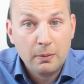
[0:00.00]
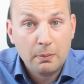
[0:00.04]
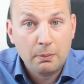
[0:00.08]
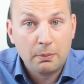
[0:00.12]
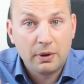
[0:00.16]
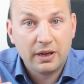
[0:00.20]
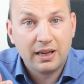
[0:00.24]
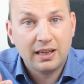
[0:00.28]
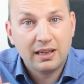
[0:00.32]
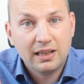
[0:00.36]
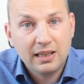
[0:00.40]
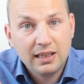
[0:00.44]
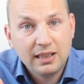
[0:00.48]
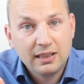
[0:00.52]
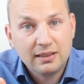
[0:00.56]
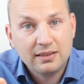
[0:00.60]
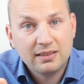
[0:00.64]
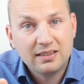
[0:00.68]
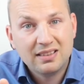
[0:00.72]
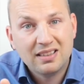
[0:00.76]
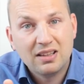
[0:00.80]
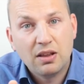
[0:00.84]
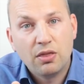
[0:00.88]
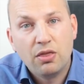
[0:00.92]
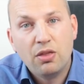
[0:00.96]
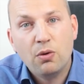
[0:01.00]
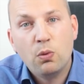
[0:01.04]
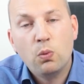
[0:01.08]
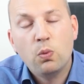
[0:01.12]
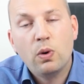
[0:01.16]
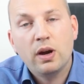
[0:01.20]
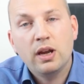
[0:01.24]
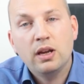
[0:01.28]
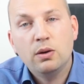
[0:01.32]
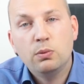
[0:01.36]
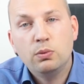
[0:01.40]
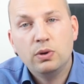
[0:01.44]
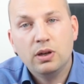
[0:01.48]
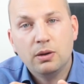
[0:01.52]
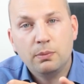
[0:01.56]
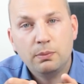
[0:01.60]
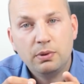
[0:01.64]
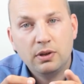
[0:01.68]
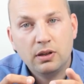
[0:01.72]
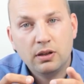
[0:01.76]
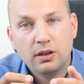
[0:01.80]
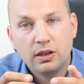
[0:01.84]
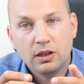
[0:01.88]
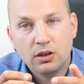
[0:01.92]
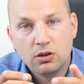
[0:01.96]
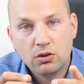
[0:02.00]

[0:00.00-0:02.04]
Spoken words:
but at least the way we are building